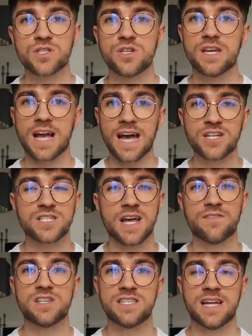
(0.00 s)
So you can just
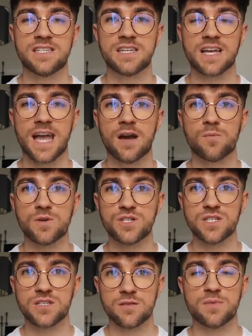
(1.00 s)
have the standard account,
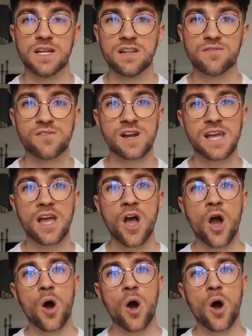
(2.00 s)
which is completely free,